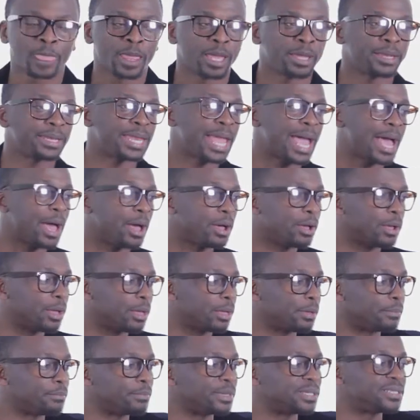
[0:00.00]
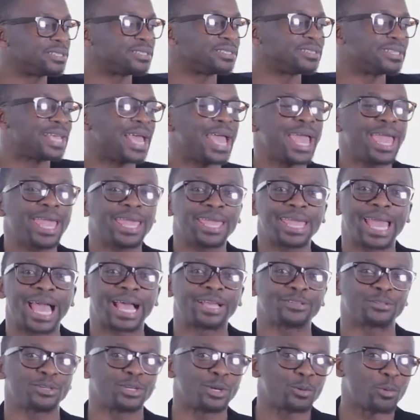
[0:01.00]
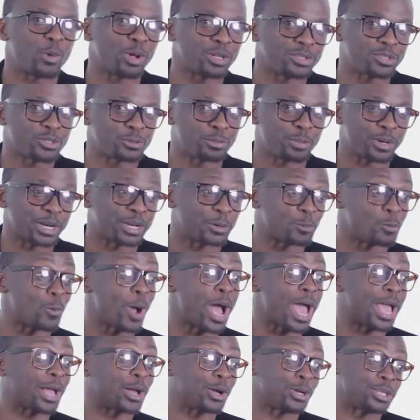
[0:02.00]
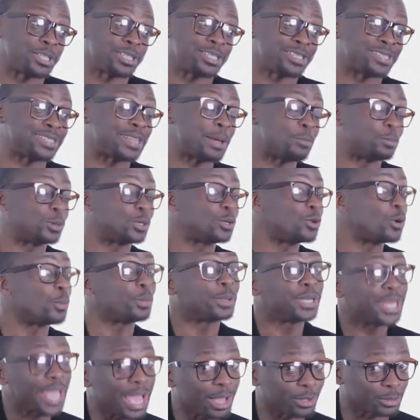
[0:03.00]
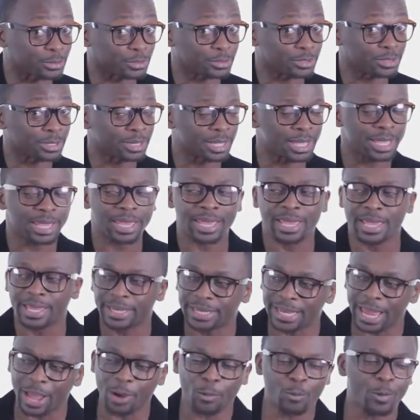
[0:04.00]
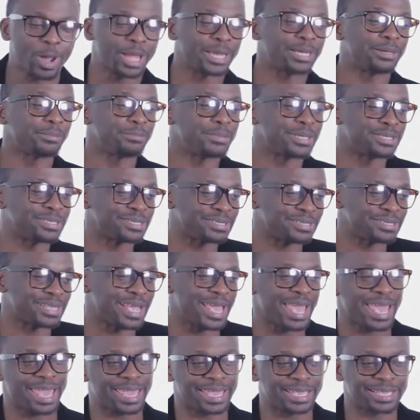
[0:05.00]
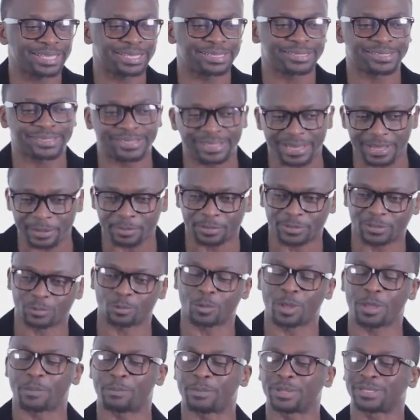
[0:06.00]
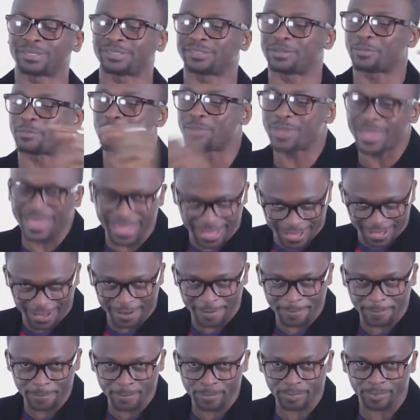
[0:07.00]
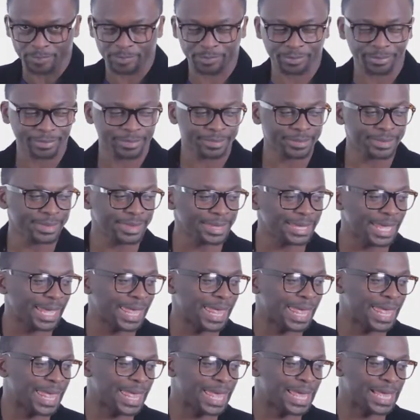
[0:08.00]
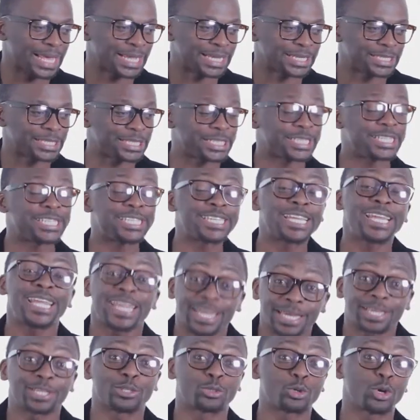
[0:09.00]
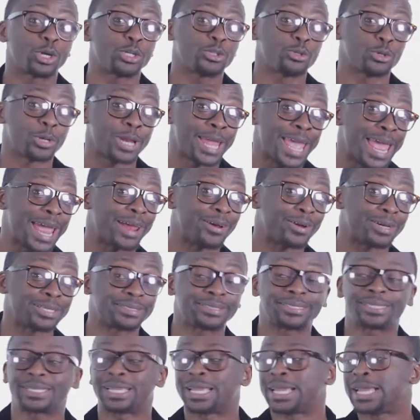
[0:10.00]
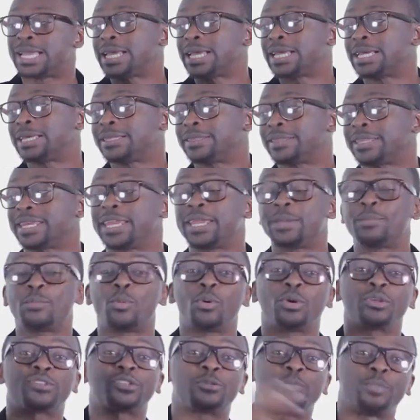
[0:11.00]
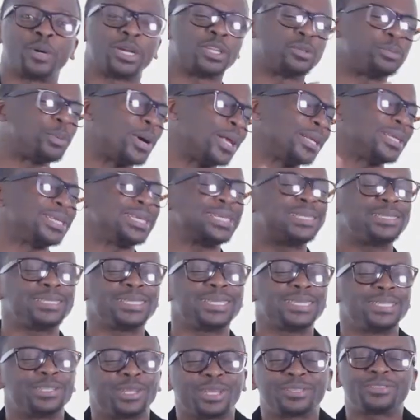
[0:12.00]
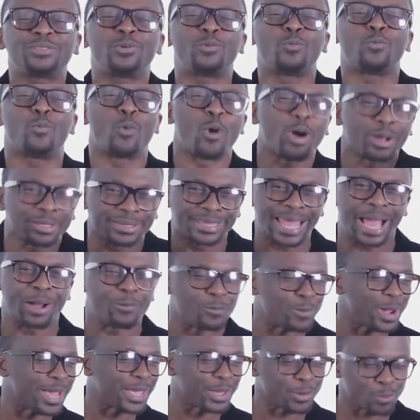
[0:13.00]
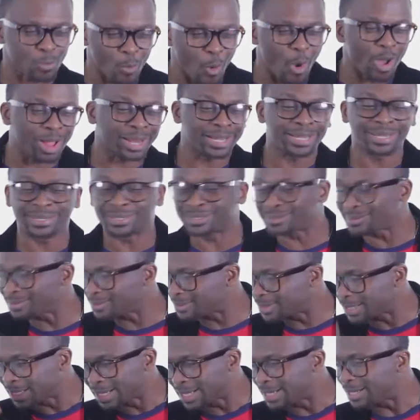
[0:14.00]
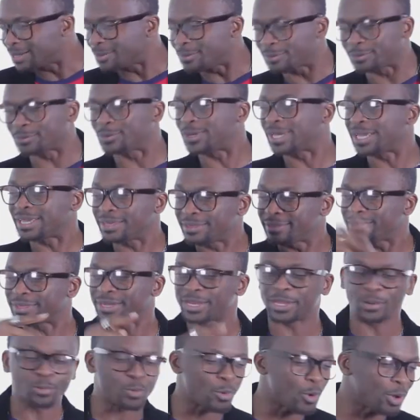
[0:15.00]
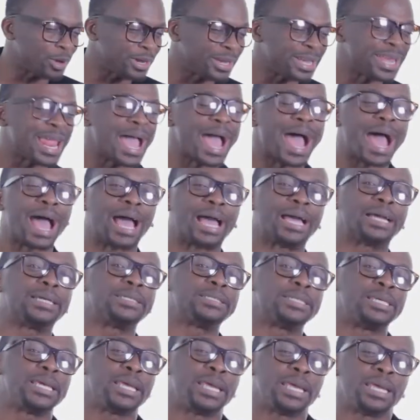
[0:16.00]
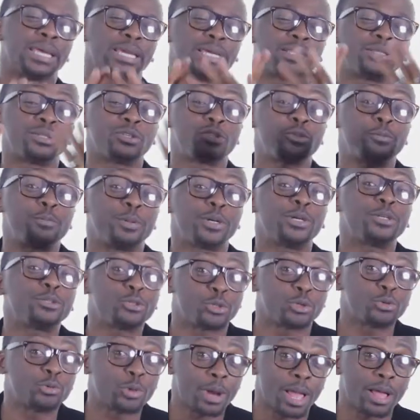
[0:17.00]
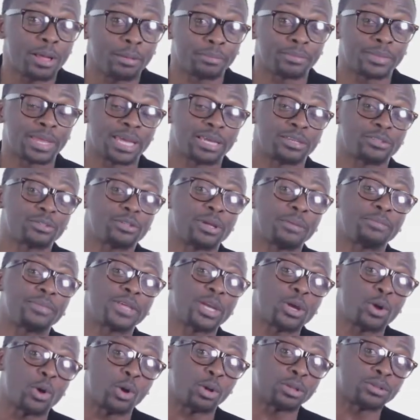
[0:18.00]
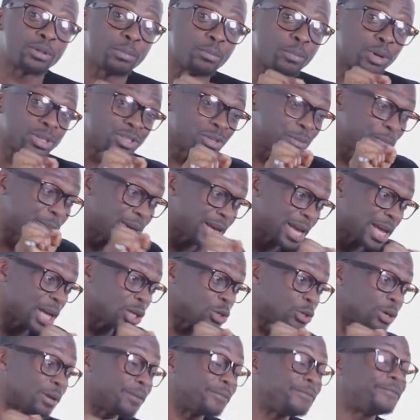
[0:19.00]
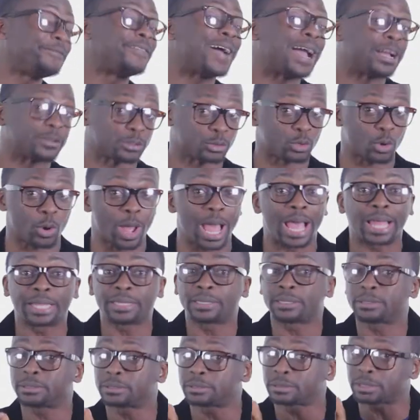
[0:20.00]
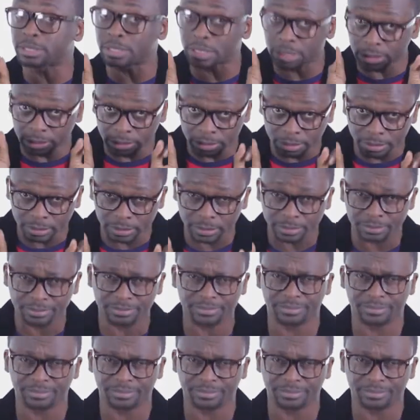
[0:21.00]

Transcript: Now, Mrs. A has only one spirit. Why? Because she slept with nobody else. Now, when Mrs. A sleeps with Mr. B, she is going to inherit three more spirits. But it, it doesn't work that way. One, three, three, one, nah in the spiritual realm, there's something called the multiplication factor, and it's